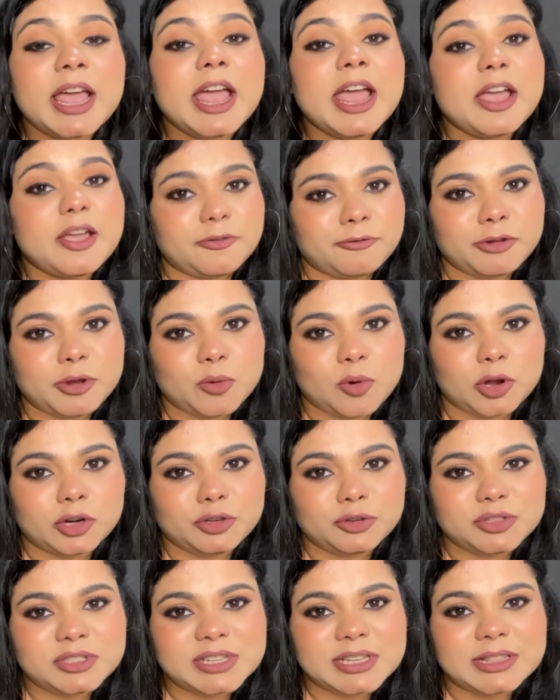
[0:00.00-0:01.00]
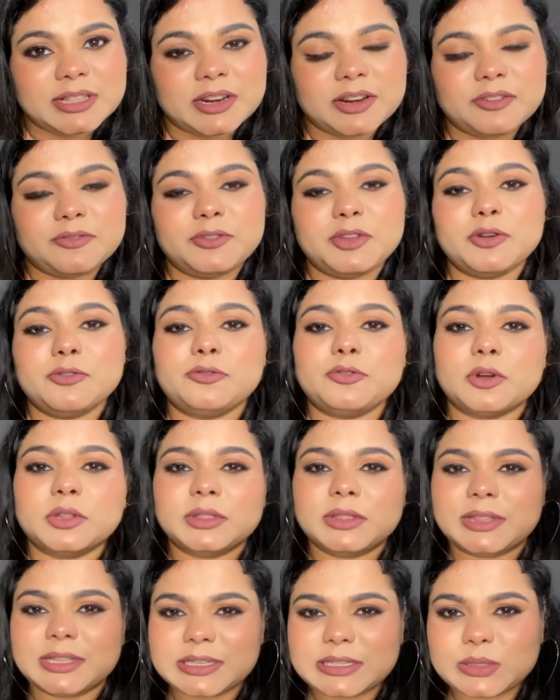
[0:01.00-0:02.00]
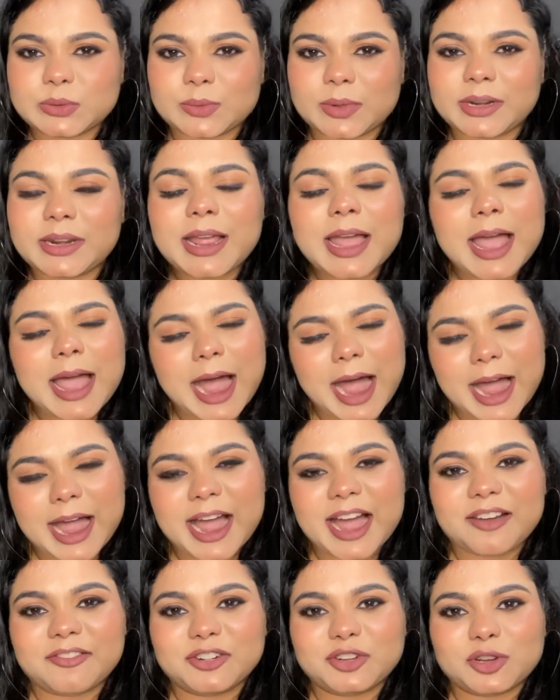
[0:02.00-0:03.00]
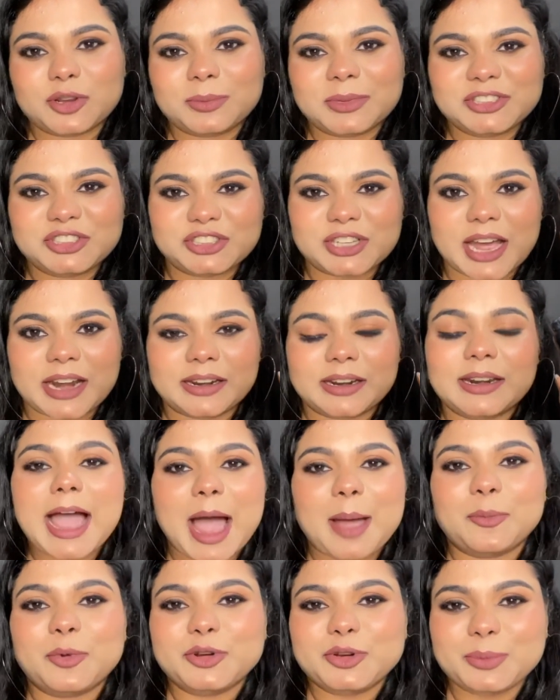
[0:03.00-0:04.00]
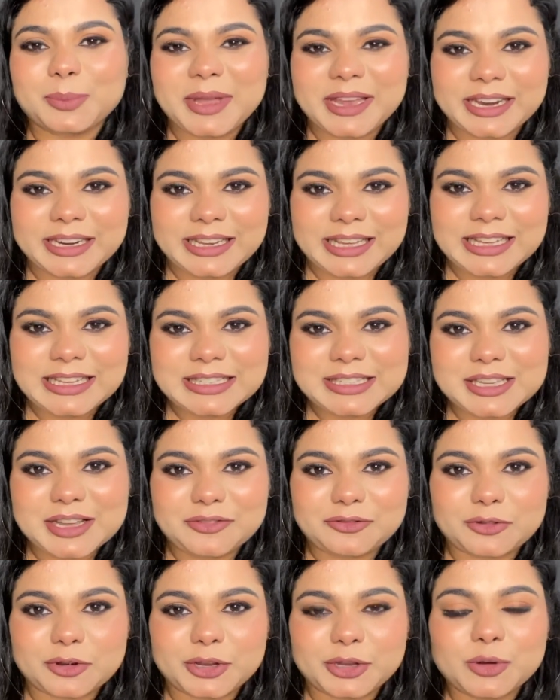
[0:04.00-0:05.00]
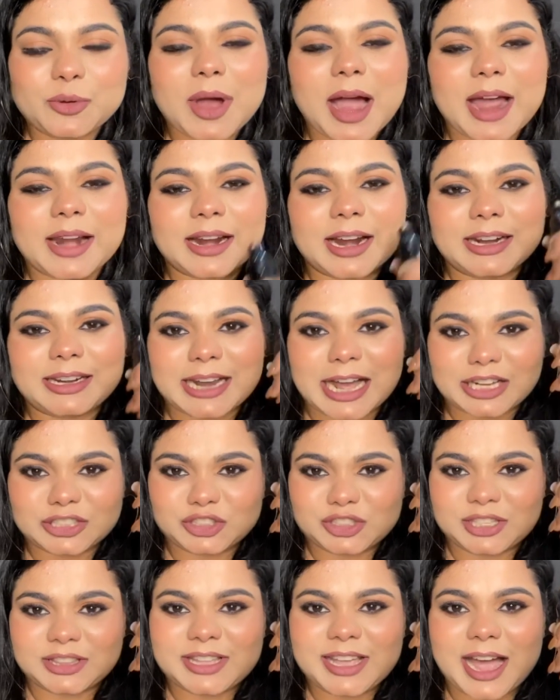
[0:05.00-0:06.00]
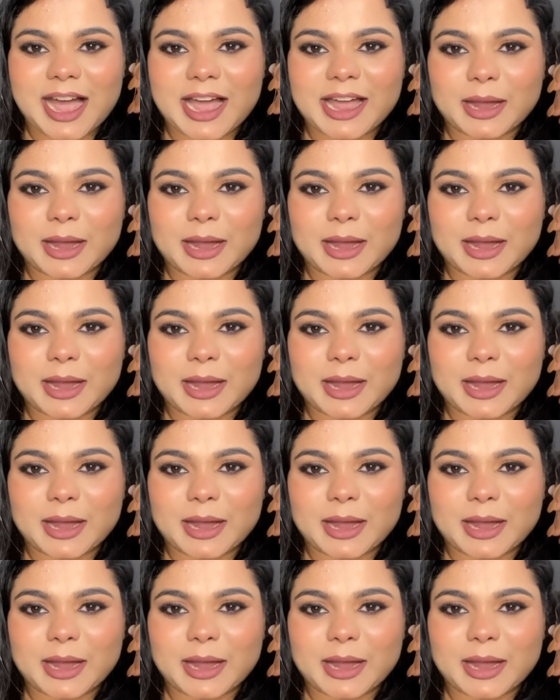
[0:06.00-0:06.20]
If you want to see the review for this one, I have it on my channel. I'm going to make it easier for you and attach in the eye